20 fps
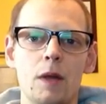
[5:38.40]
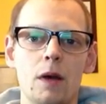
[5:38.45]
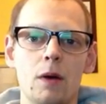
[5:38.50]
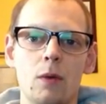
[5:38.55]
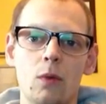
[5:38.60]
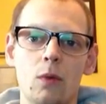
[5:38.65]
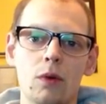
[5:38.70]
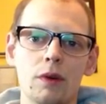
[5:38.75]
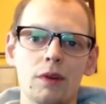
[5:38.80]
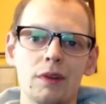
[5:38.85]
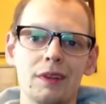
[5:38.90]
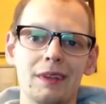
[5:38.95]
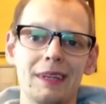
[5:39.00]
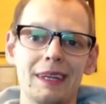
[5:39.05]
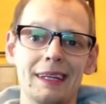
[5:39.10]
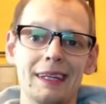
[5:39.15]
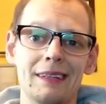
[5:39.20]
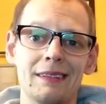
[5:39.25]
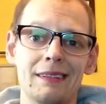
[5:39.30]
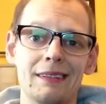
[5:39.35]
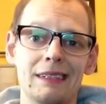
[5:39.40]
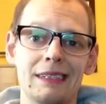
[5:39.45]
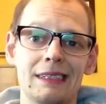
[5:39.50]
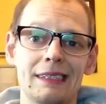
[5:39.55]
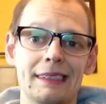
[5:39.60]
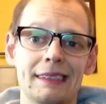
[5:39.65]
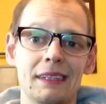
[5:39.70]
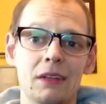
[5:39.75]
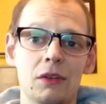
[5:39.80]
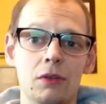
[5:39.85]
a world that
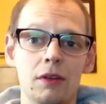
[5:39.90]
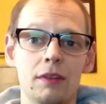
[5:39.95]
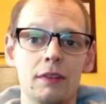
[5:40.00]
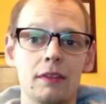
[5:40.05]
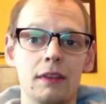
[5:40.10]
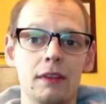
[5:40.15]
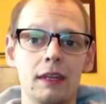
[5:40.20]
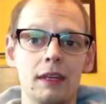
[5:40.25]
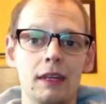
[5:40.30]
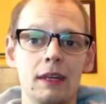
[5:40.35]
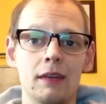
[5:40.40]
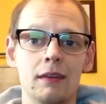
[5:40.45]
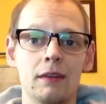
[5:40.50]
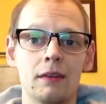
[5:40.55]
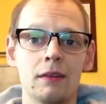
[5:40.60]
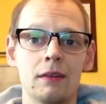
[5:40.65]
is increasingly